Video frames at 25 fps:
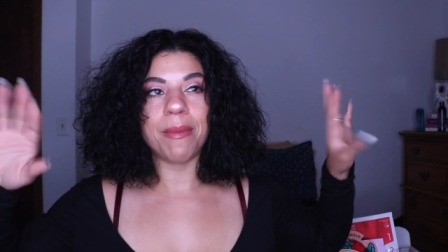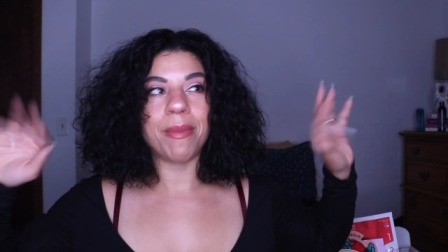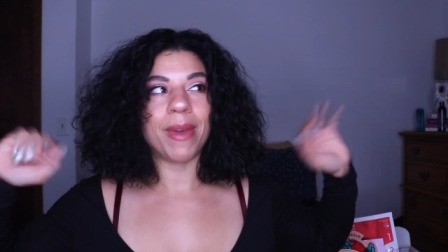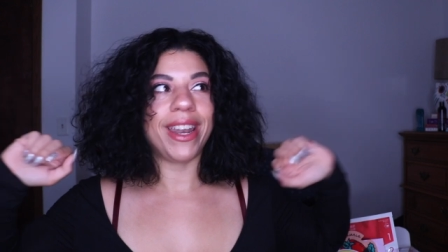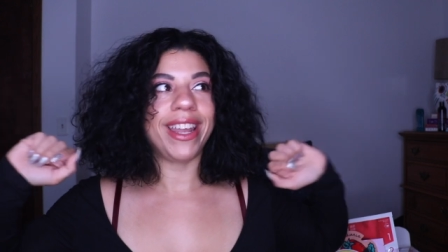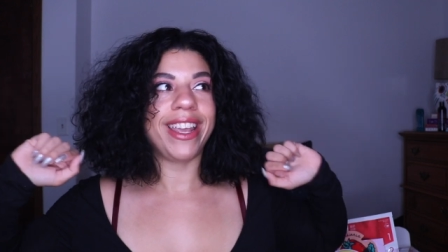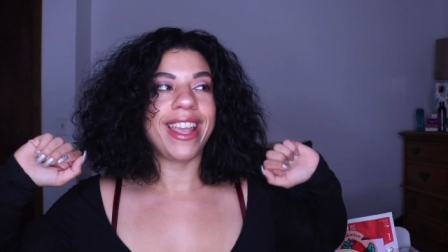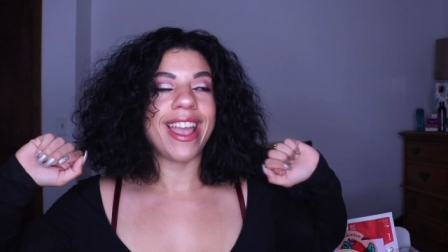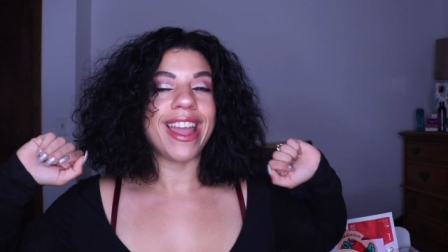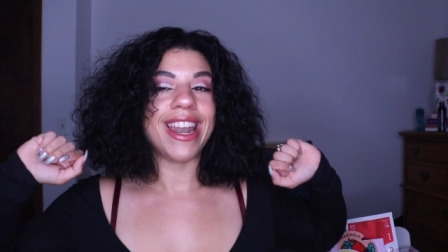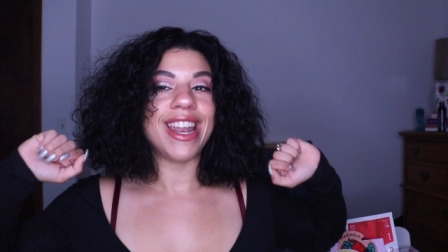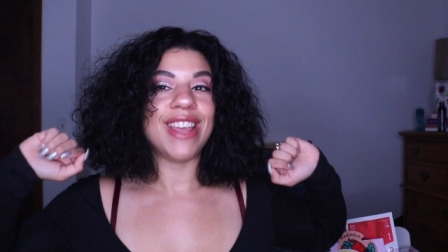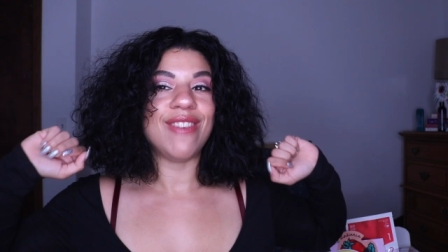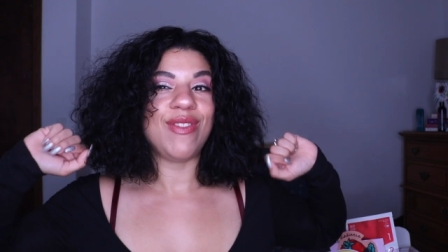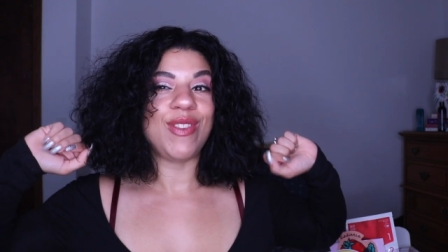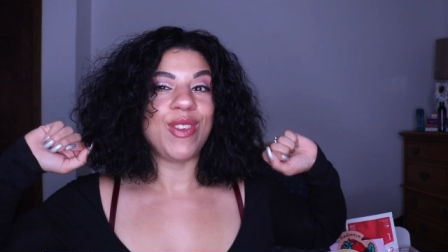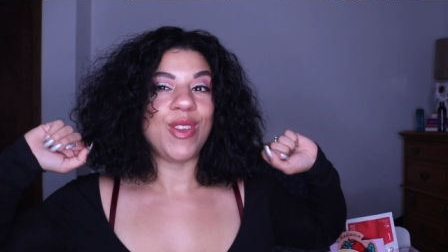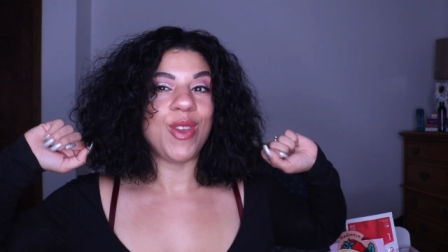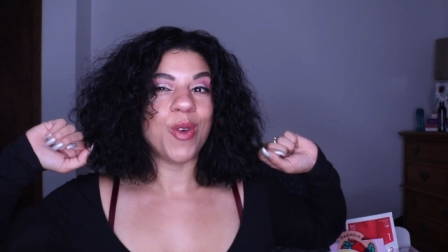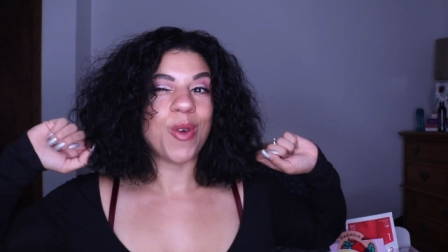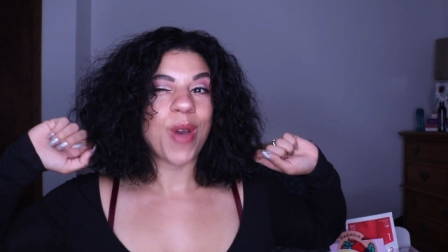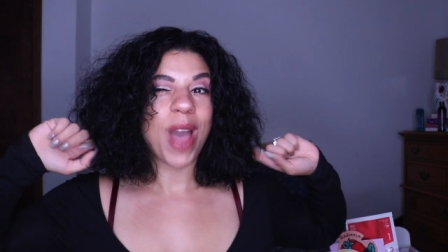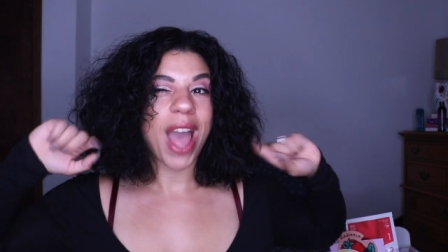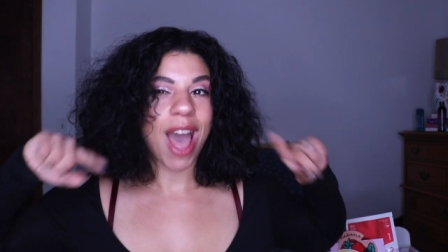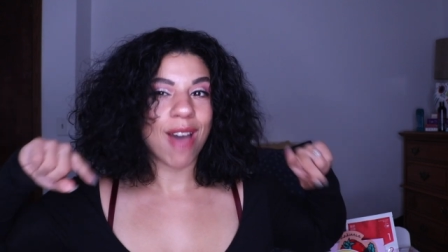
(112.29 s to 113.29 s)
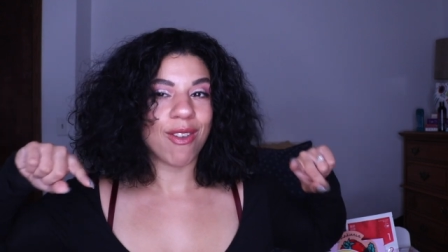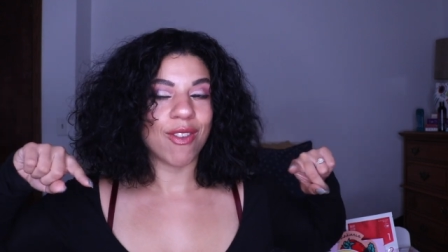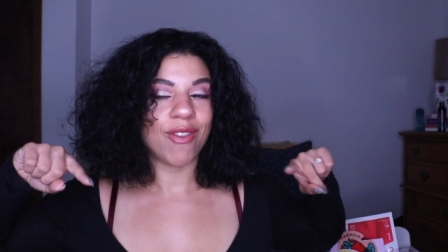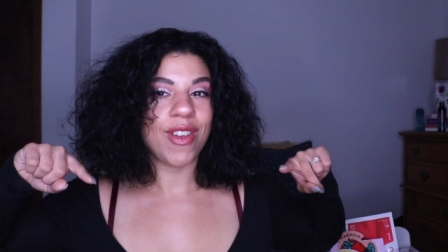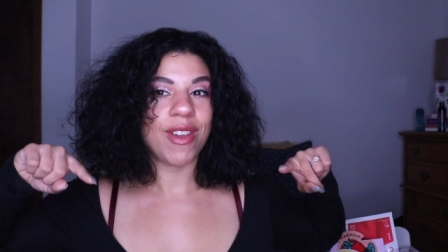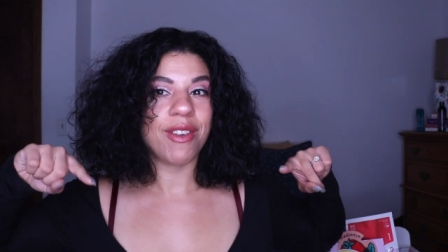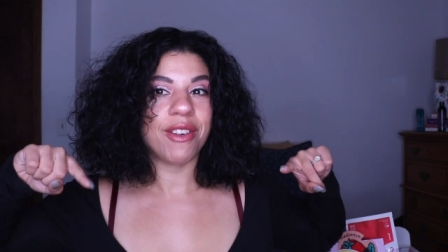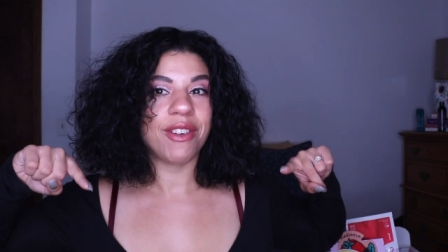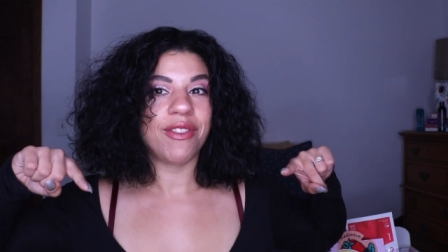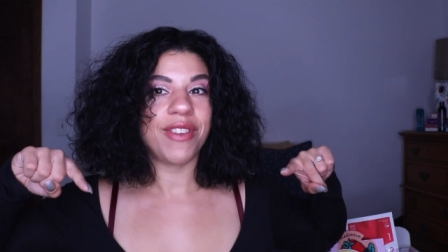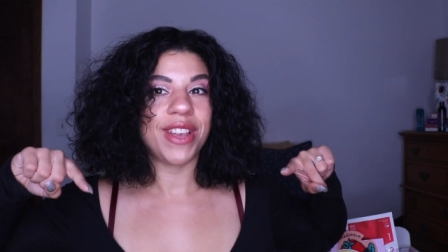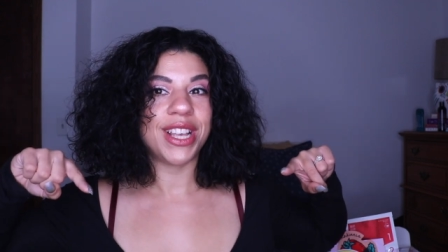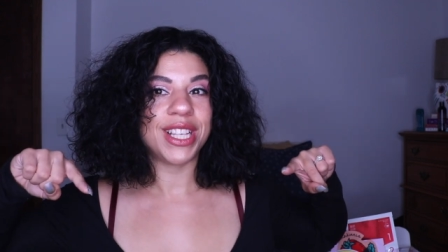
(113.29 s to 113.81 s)
but again, if you have a
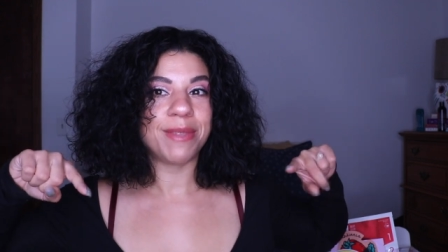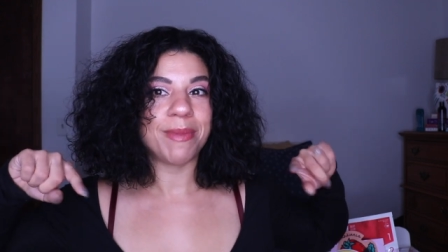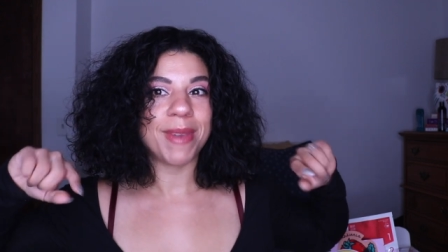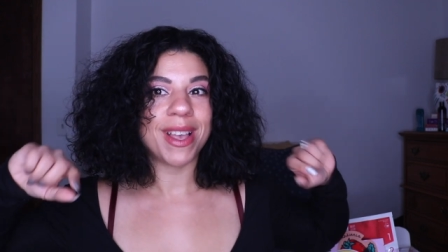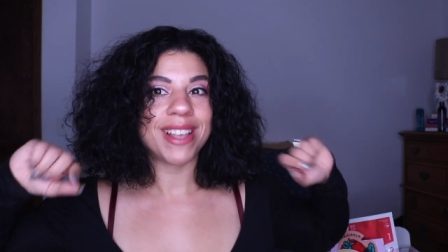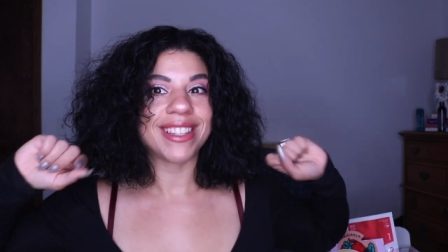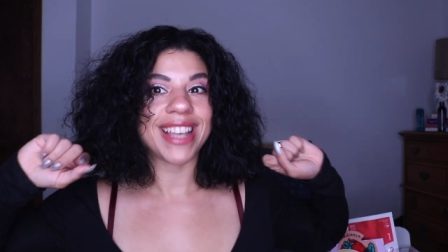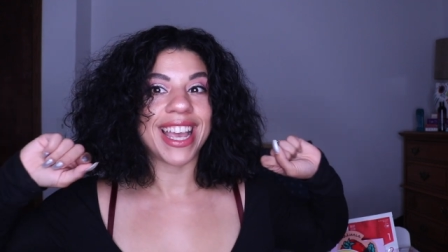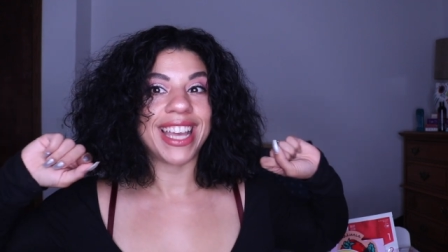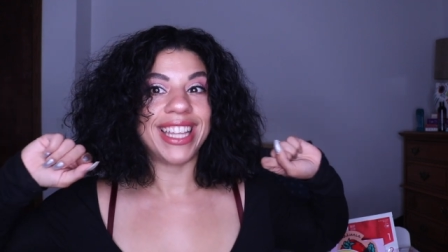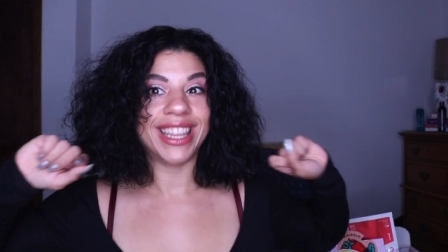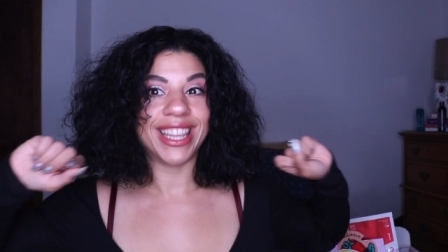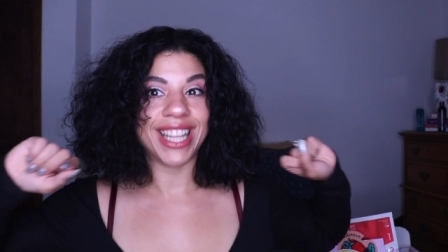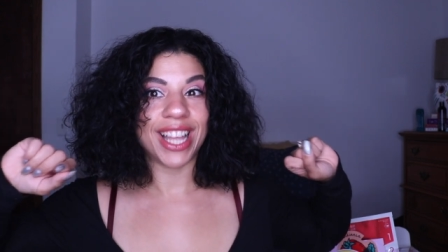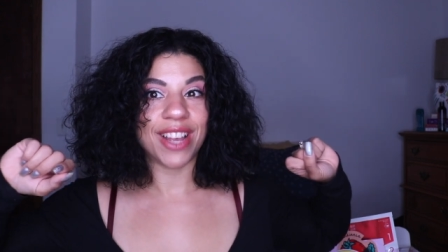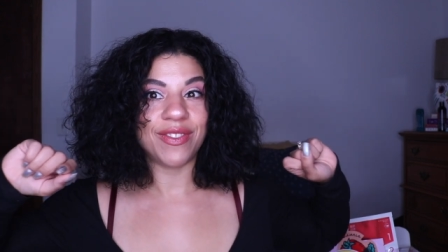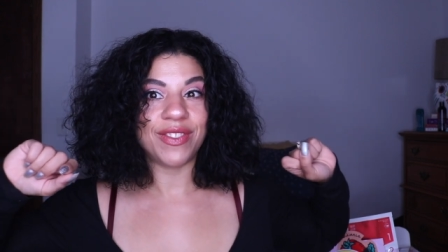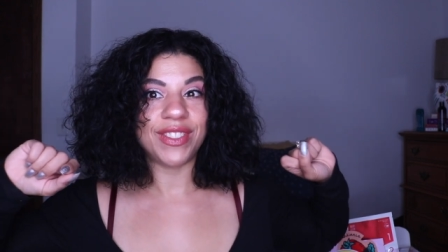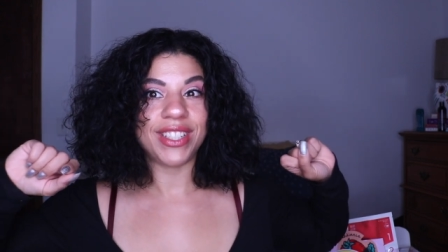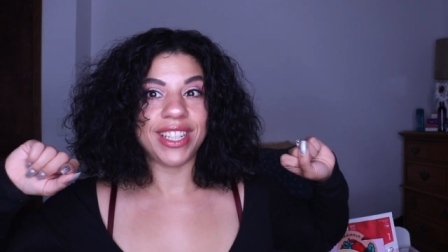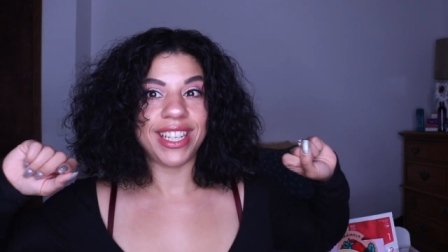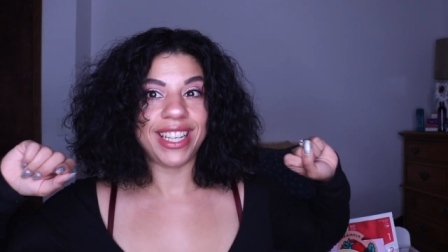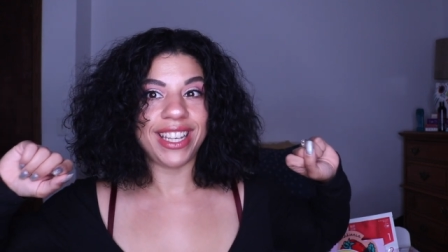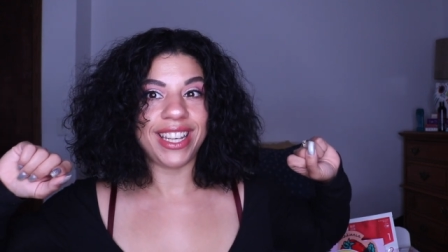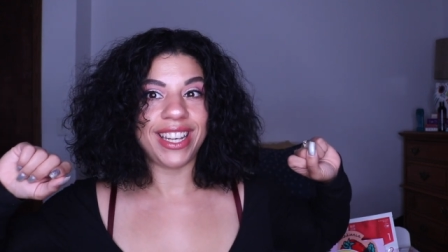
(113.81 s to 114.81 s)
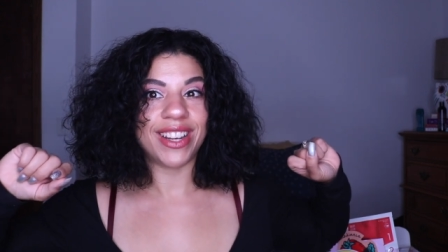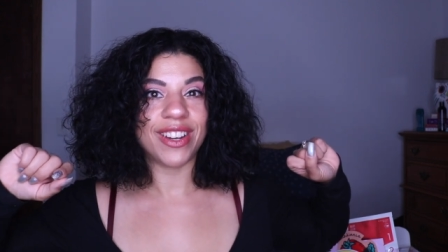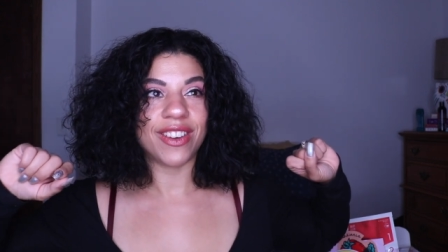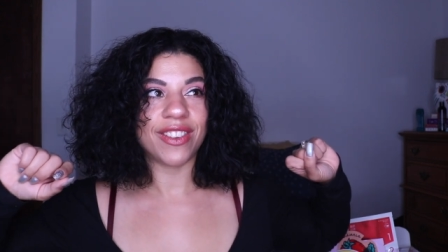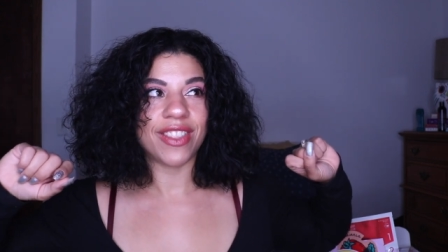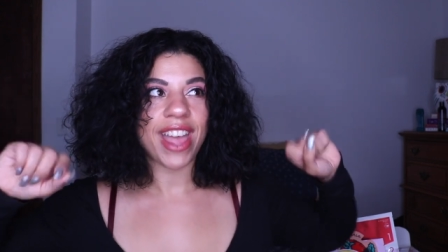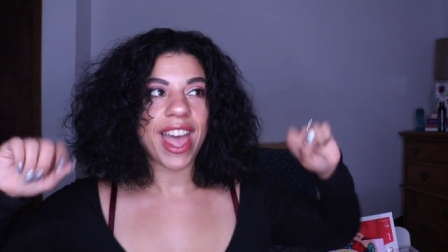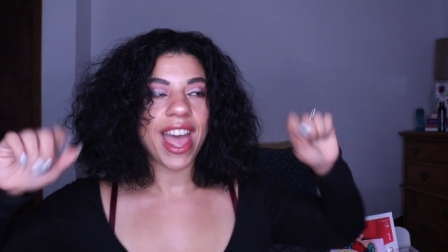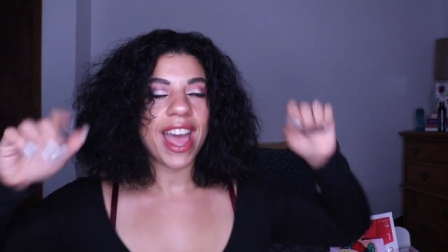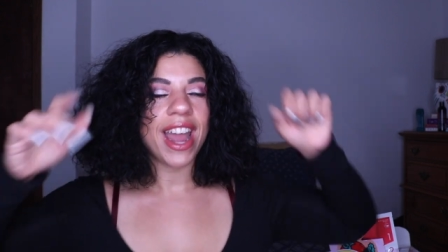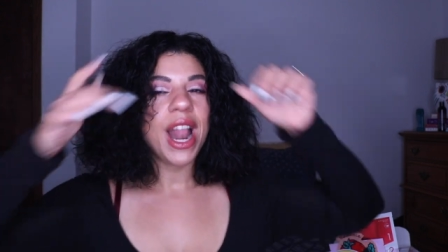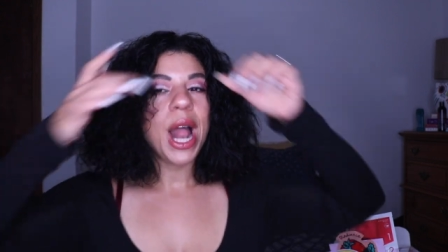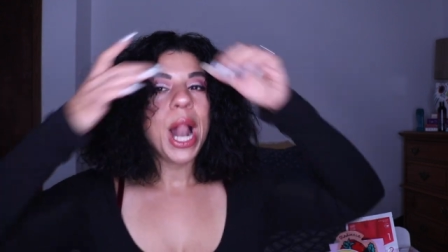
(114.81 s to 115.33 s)
favorite face mask, I'd love to hear
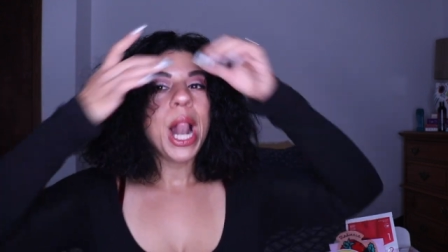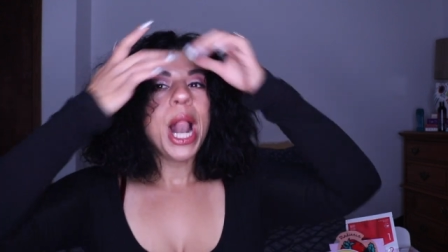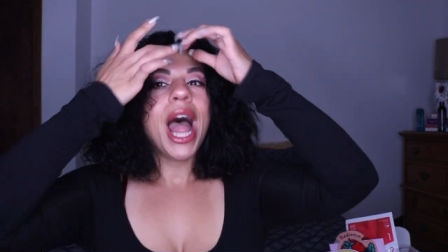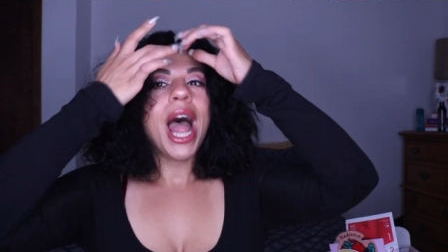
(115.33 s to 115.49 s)
that.